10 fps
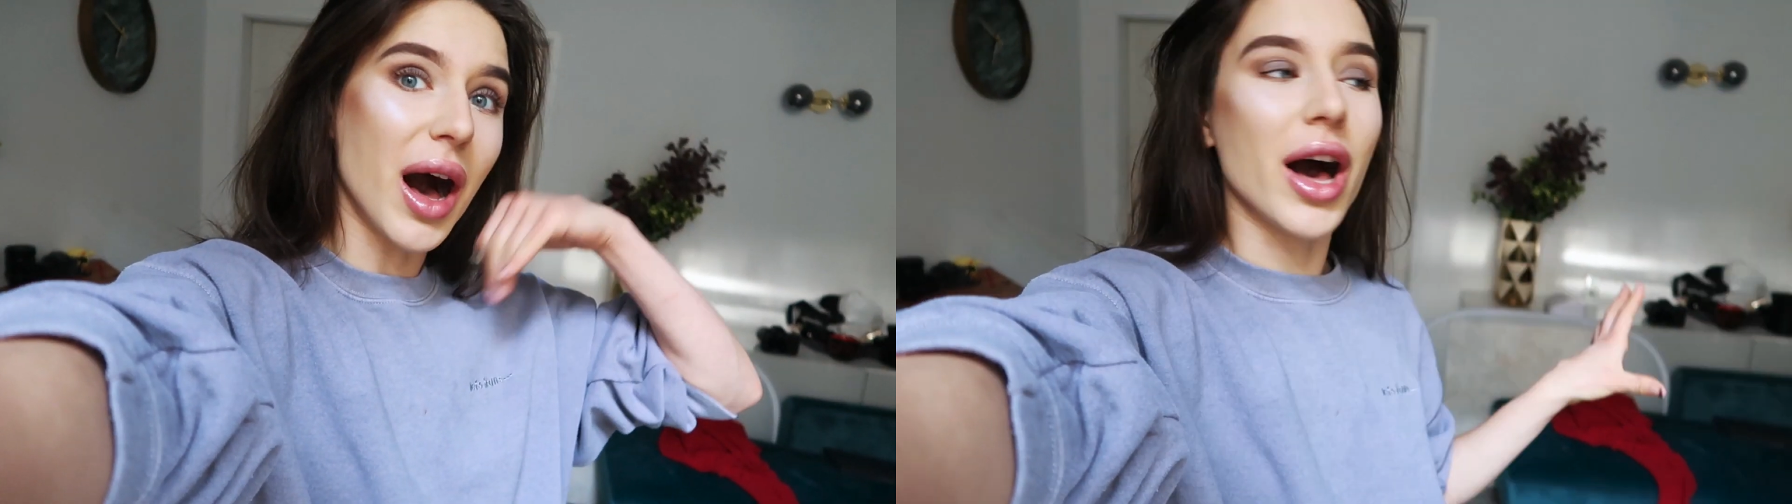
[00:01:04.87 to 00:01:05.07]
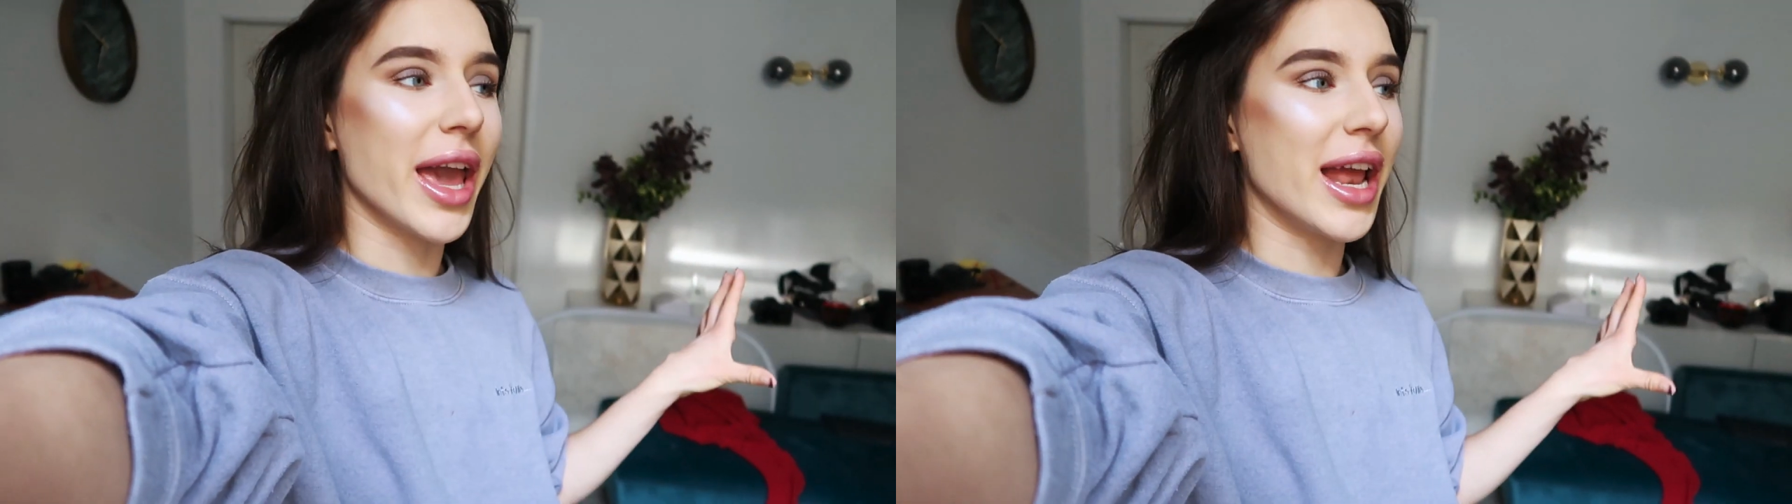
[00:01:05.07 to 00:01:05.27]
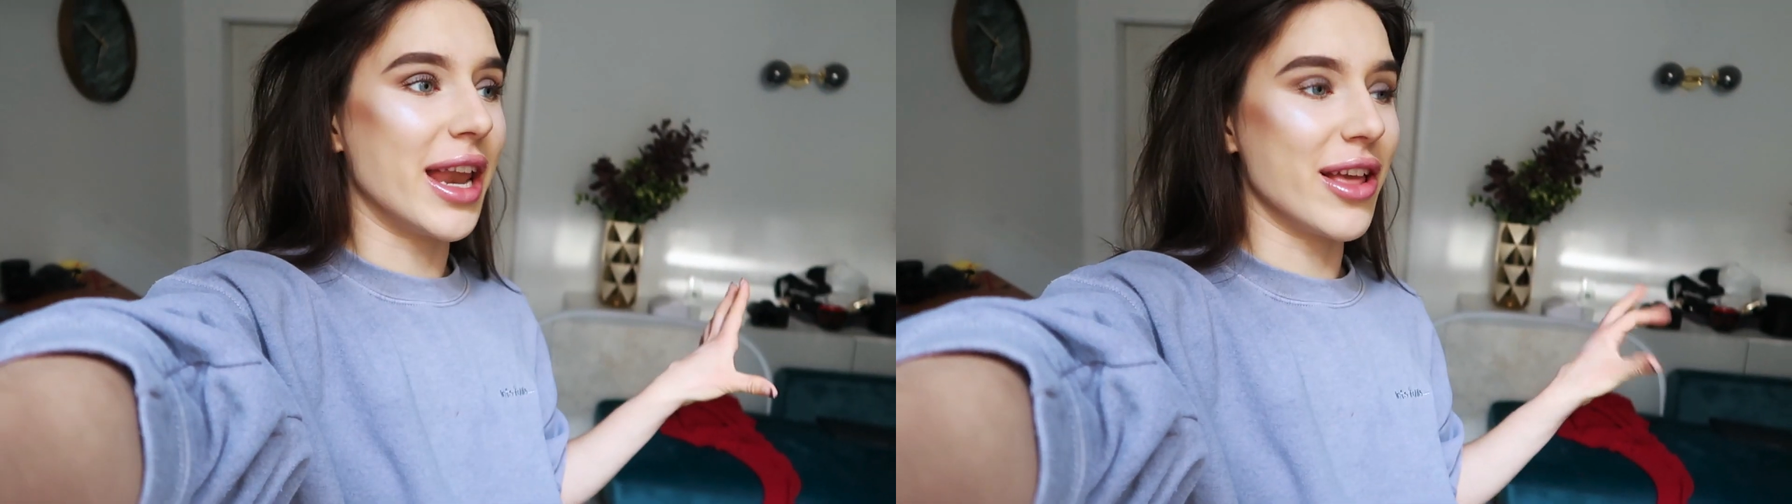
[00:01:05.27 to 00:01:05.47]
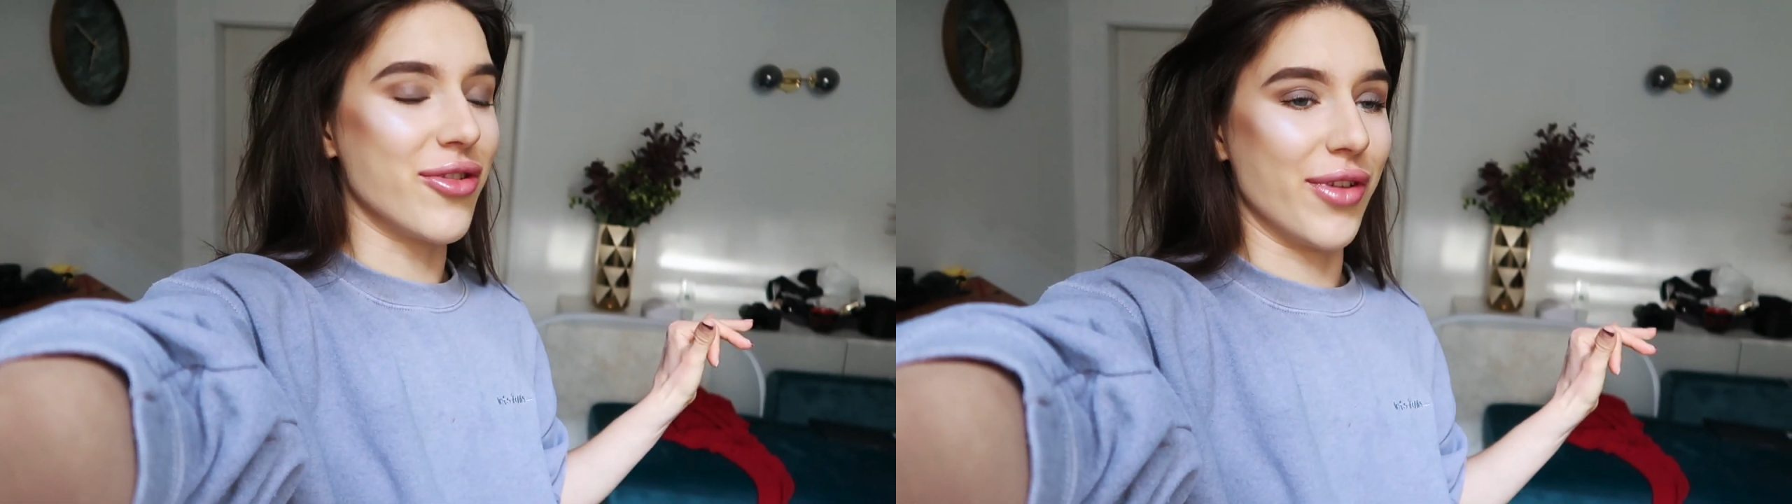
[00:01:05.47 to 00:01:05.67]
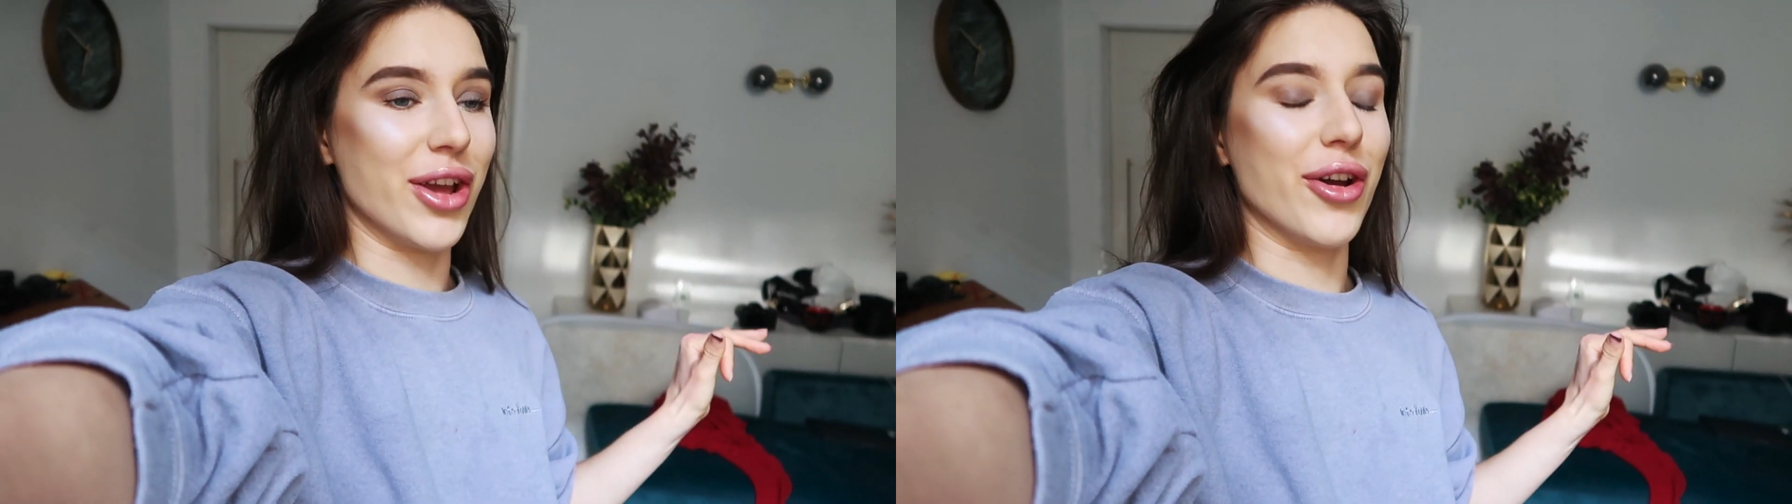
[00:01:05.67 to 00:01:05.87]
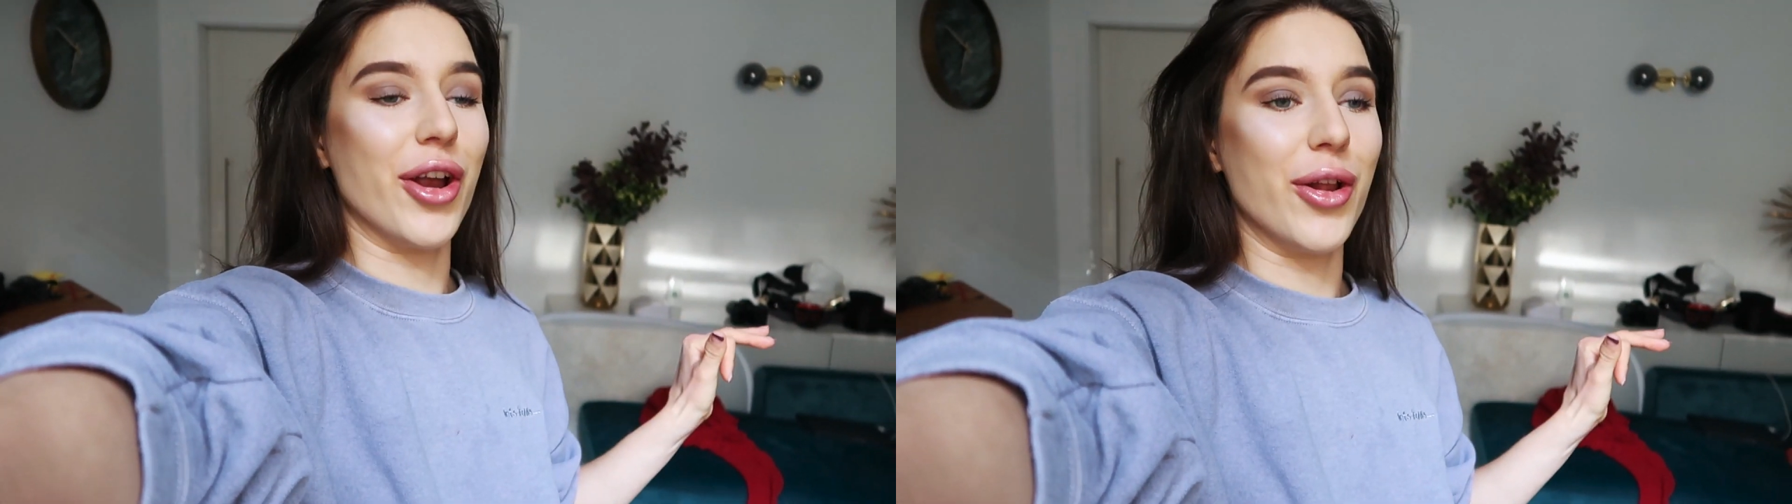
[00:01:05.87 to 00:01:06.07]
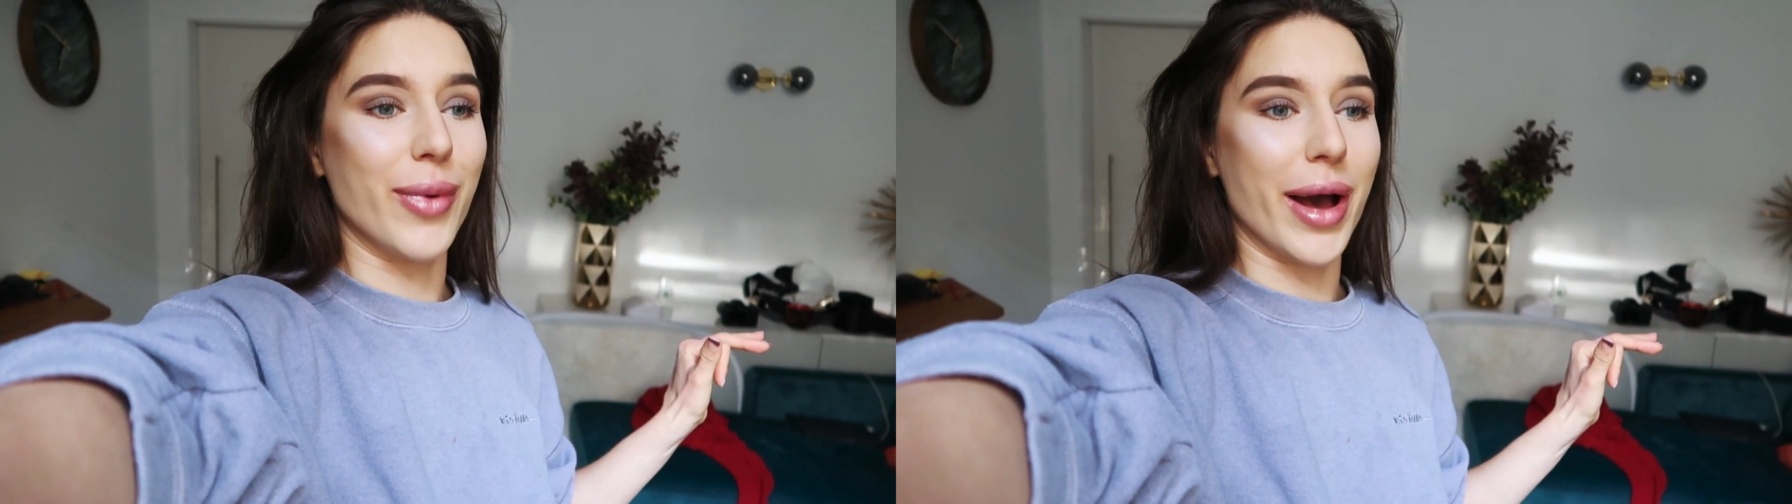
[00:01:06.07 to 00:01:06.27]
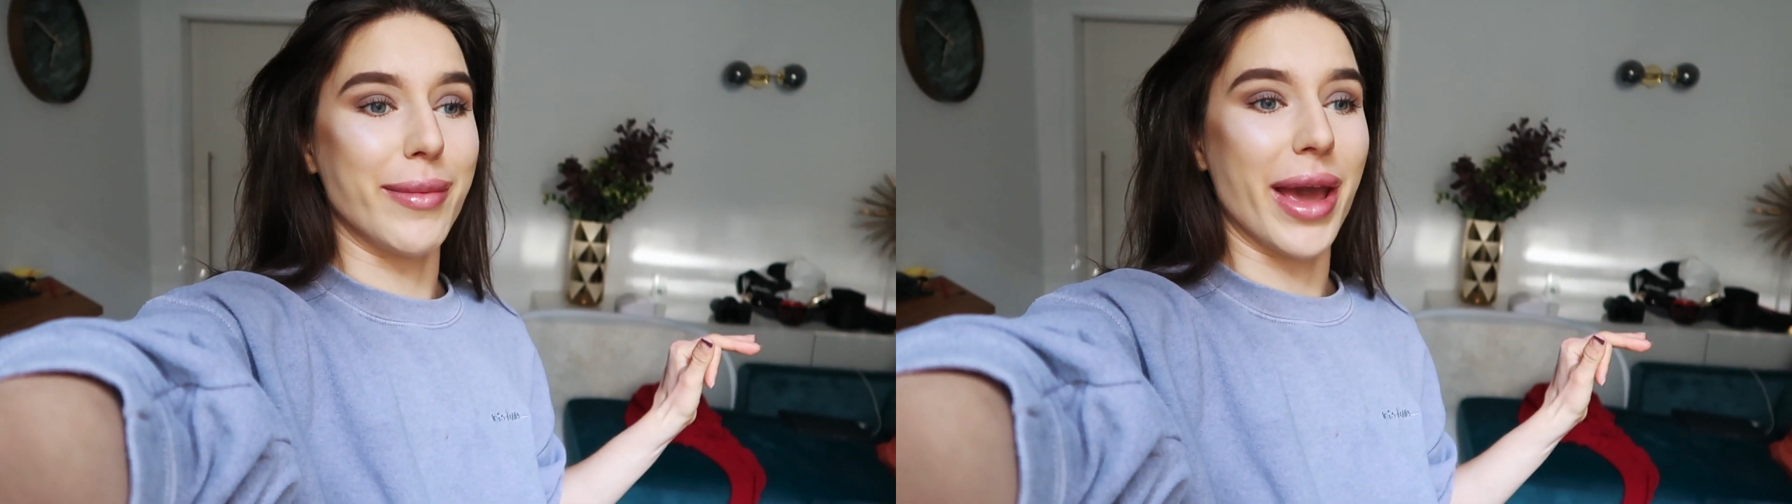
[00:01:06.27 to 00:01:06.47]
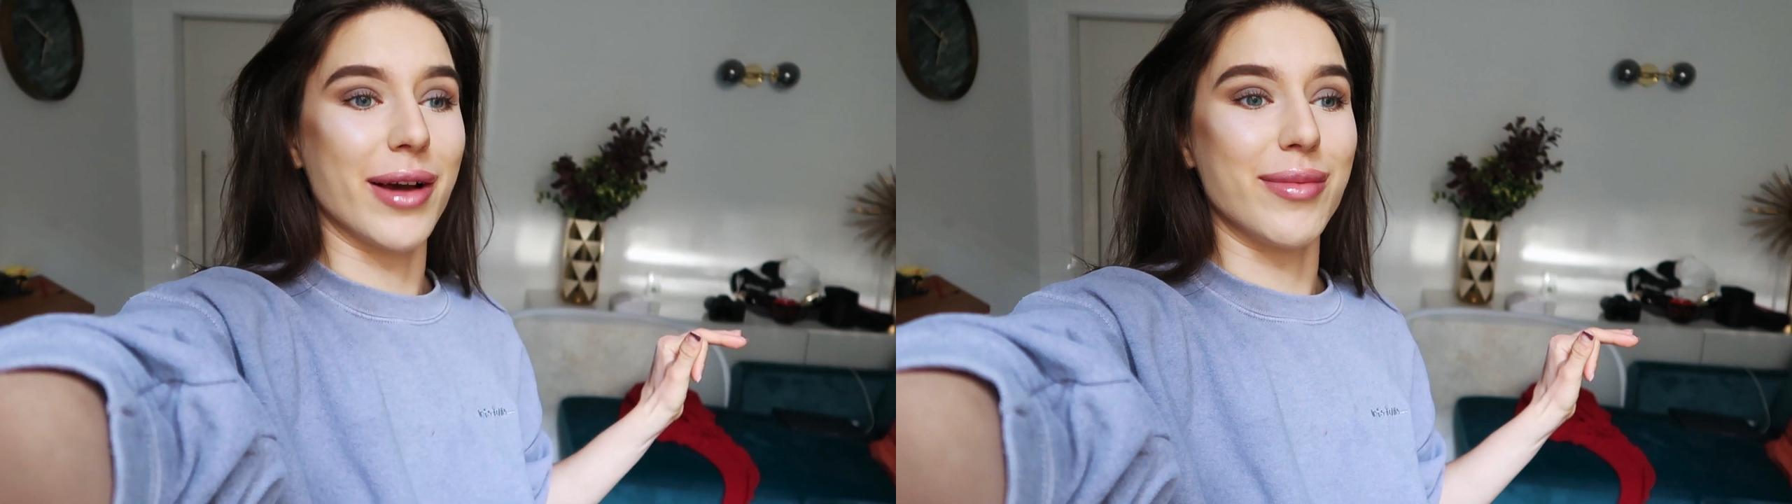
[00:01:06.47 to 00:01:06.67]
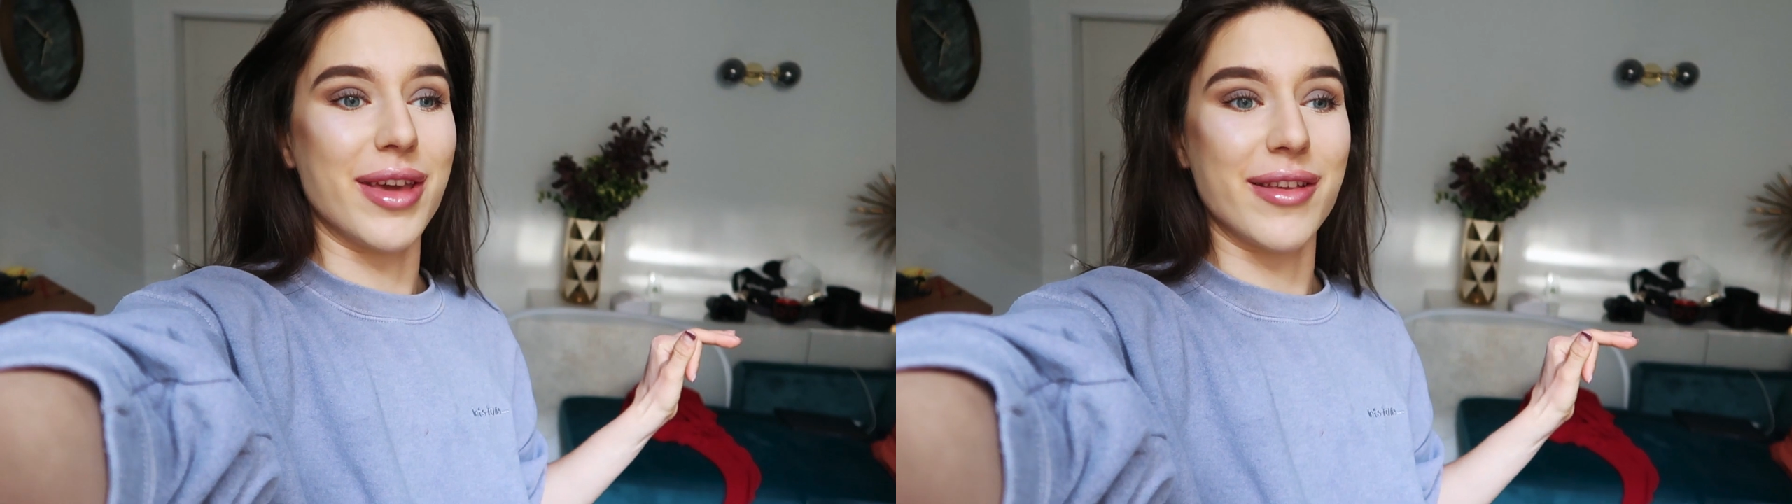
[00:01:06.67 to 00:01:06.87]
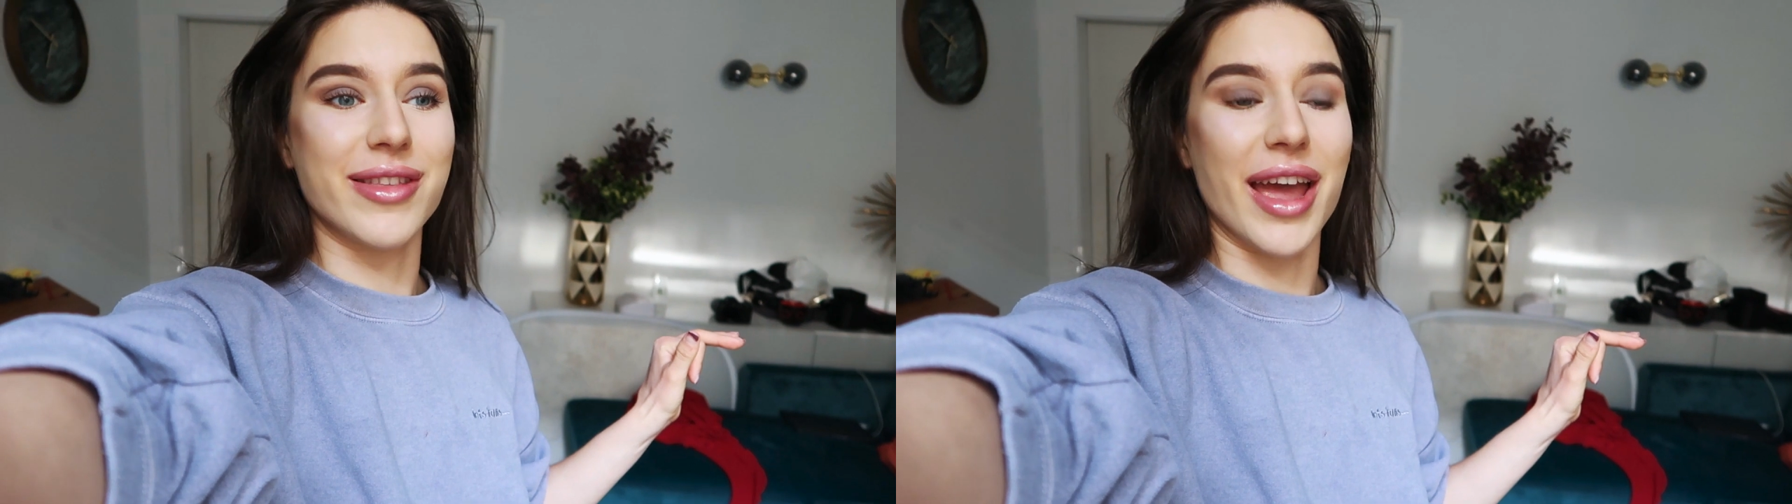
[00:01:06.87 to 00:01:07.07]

I literally only wear makeup these